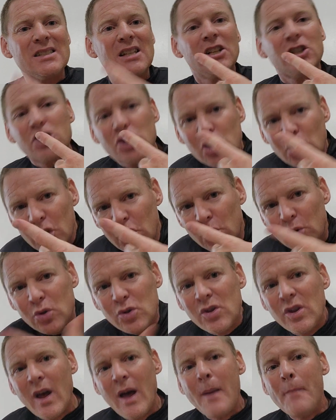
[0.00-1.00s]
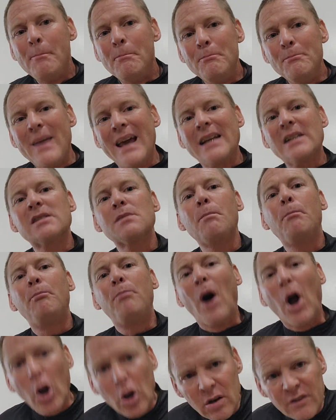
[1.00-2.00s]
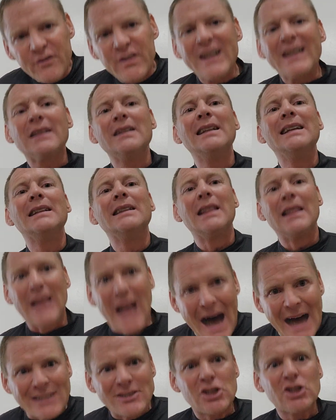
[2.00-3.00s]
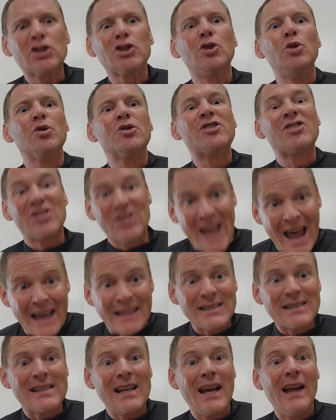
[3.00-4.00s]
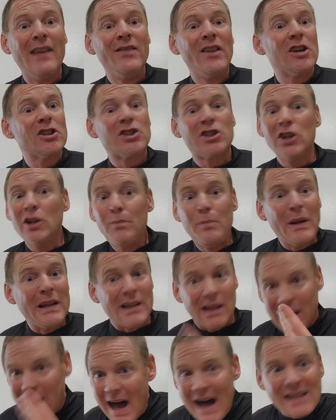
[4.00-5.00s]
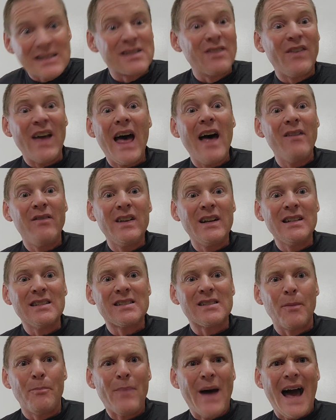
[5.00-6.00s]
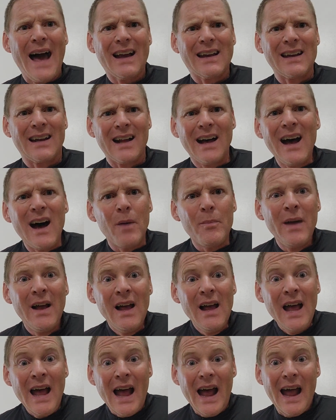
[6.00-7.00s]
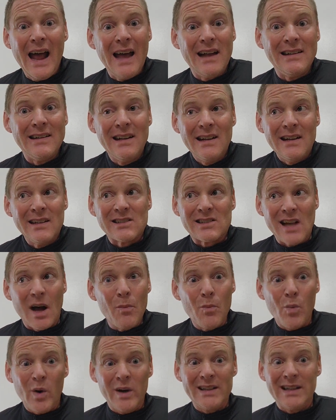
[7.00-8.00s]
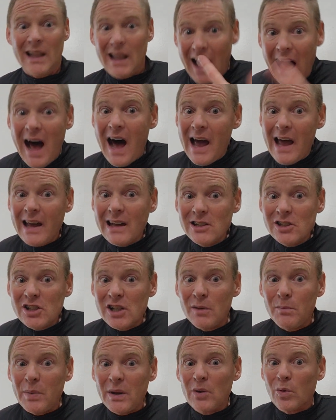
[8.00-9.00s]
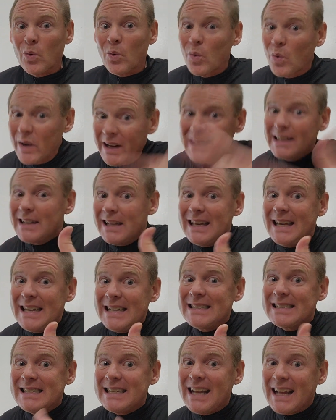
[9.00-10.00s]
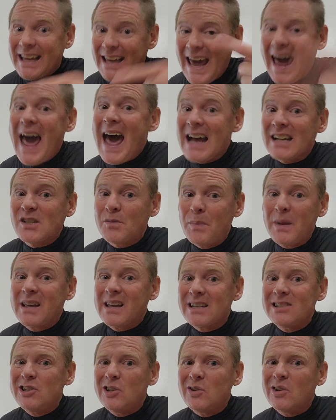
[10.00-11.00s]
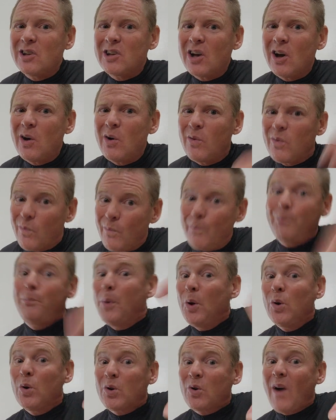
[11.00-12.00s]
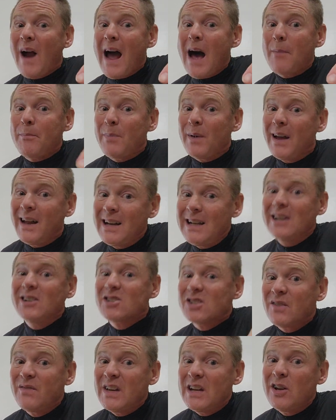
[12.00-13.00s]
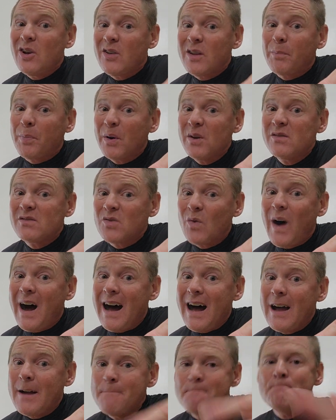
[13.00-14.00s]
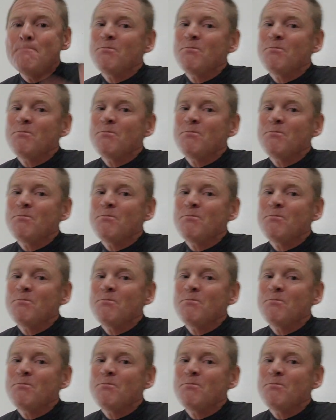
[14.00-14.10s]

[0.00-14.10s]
the truth makes perfectly logical sense, and there should be lots of evidence to back it up. And someone lying should be really easy to catch, because you can go, bull crap, and here's a video that proves why.